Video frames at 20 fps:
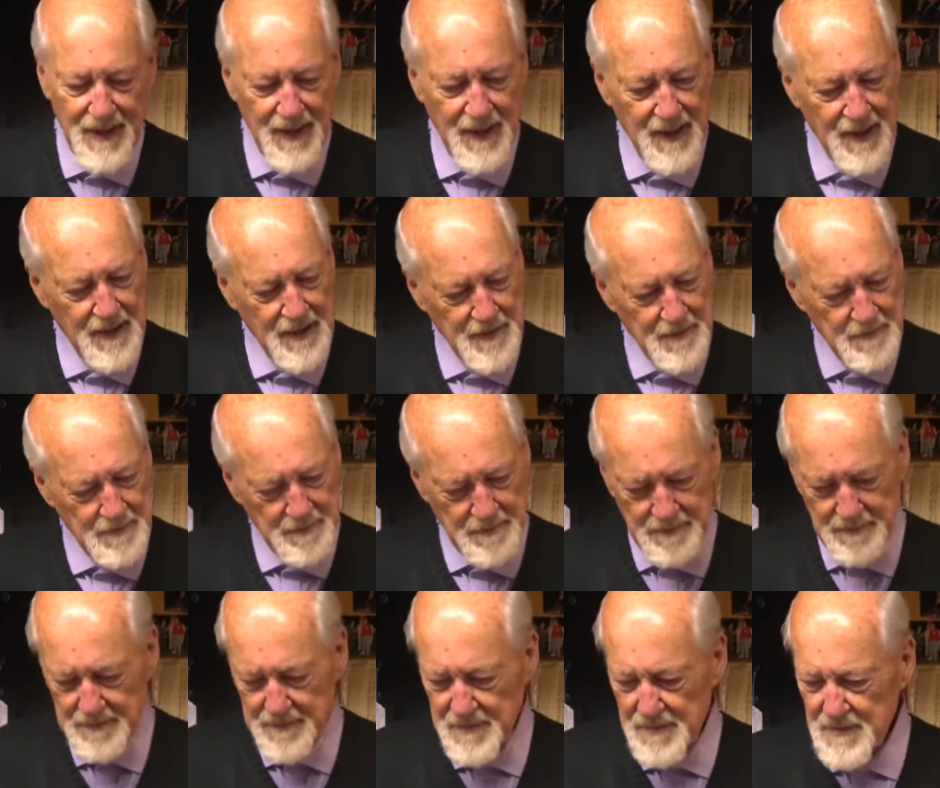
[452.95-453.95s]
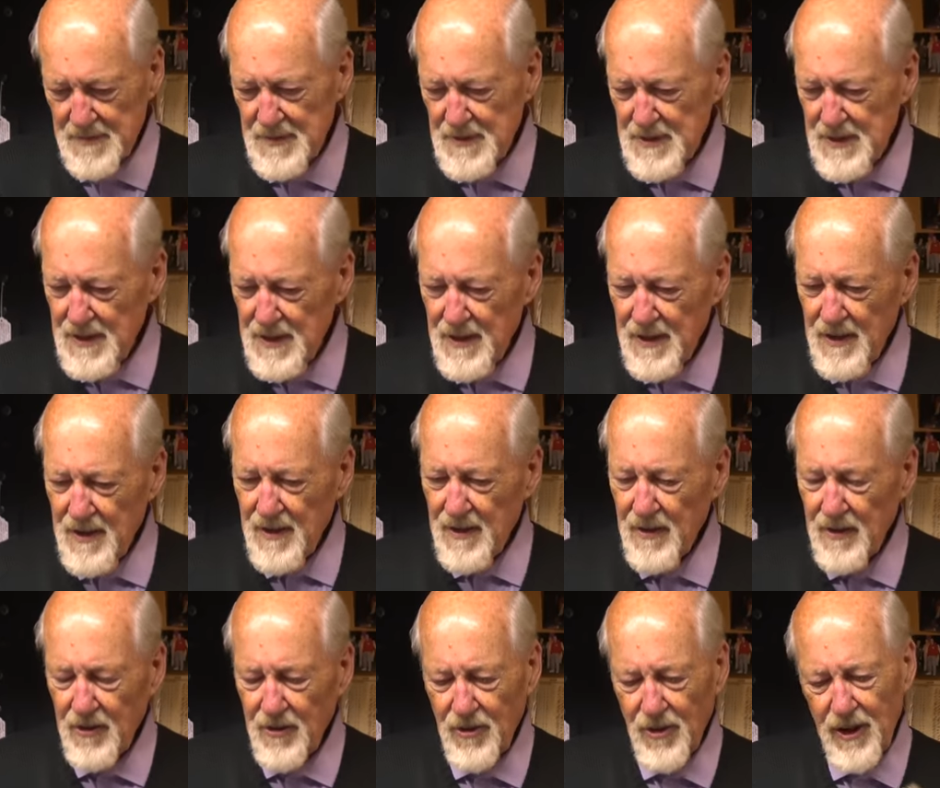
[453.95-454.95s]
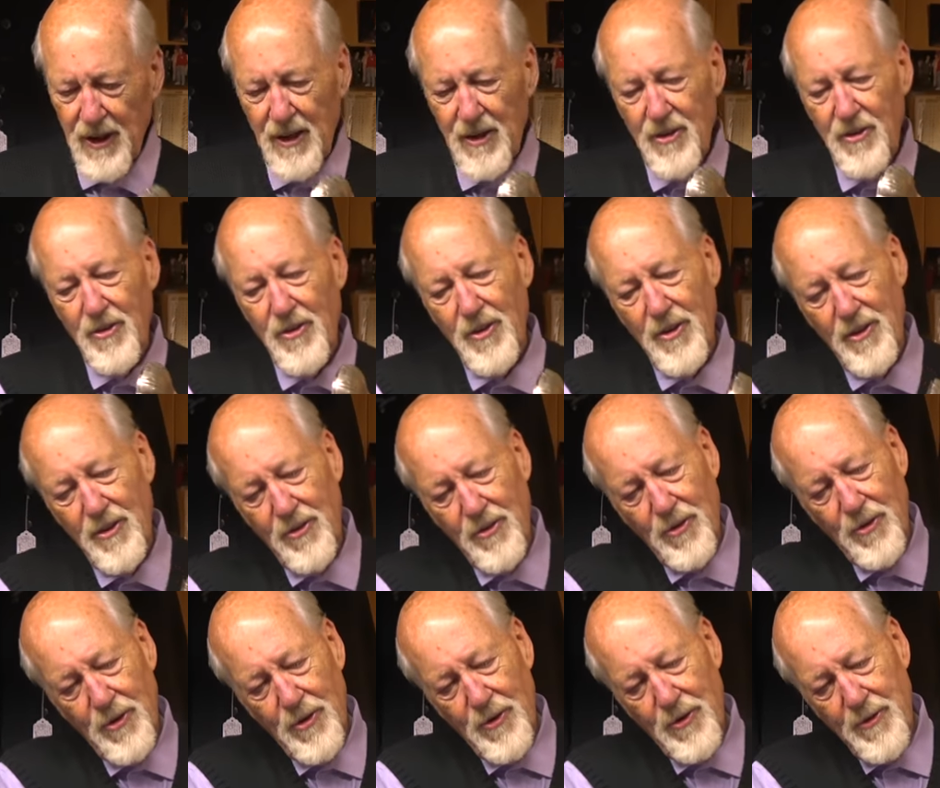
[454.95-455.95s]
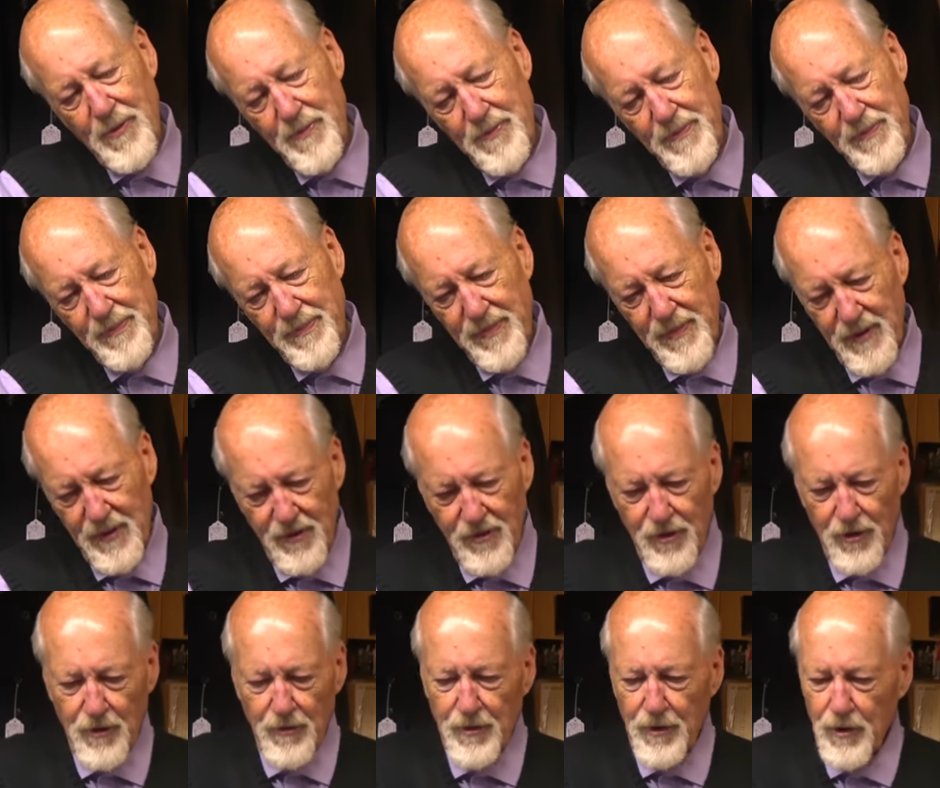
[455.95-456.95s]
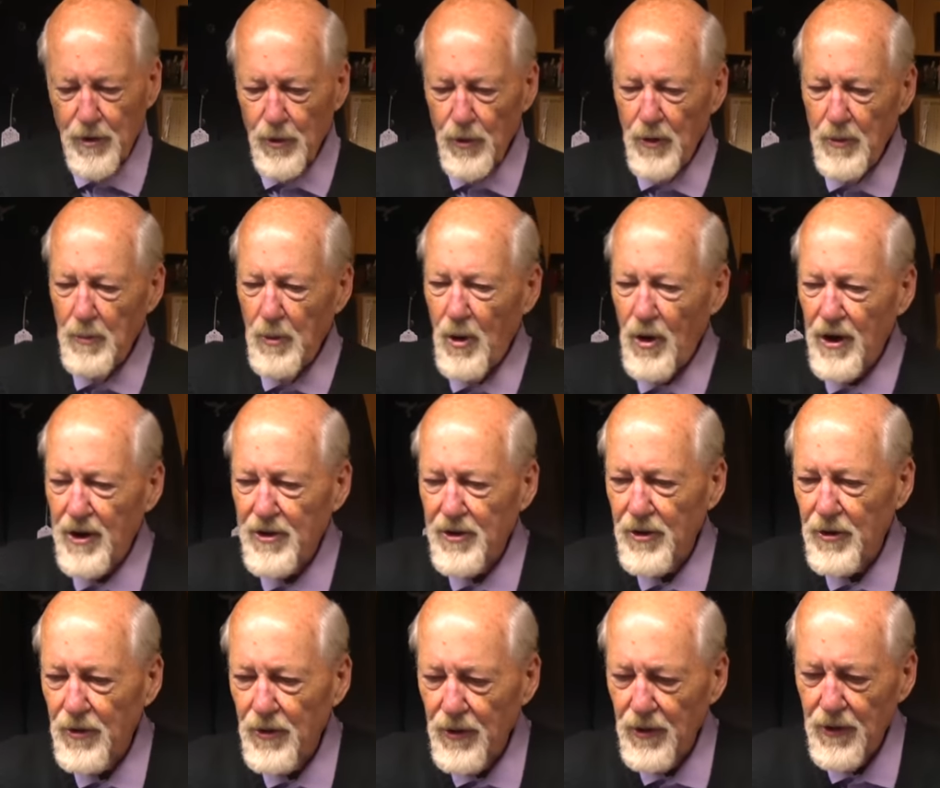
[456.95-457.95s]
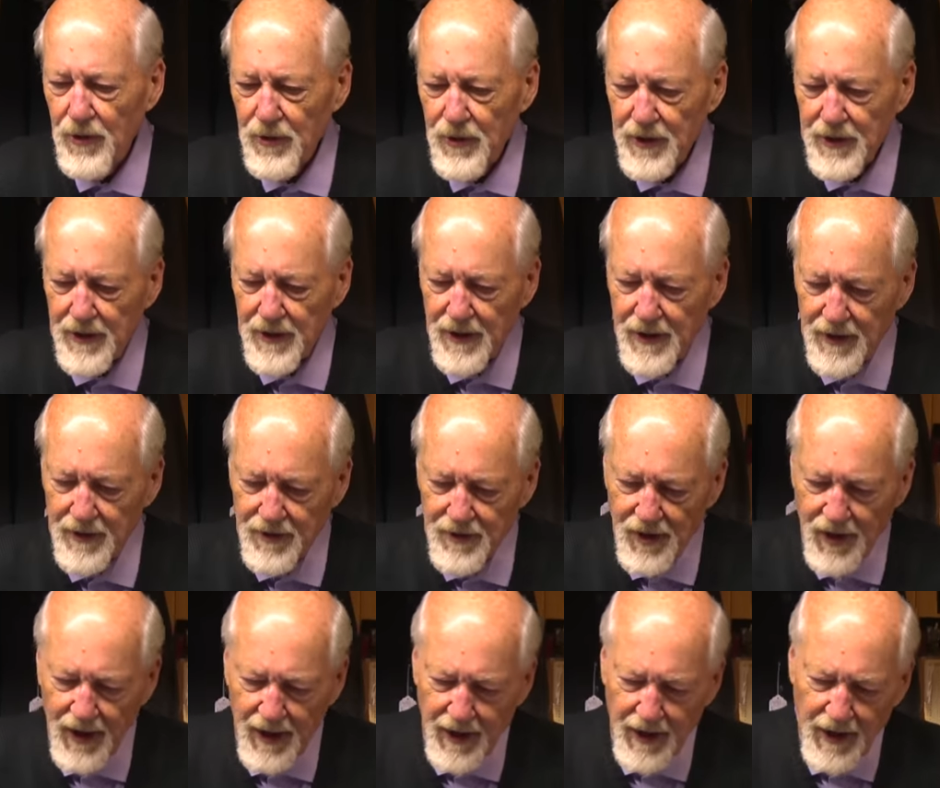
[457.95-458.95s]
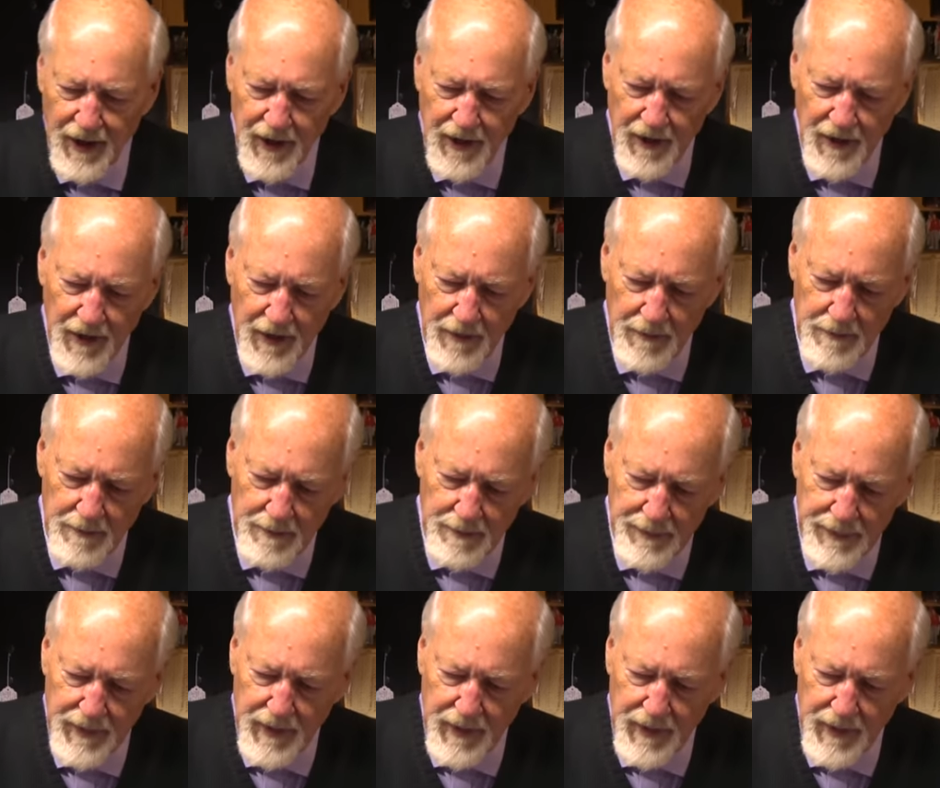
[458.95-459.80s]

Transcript: Um, looks like it's uh, it's all silver hallmarked and all, and uh, it's got a um,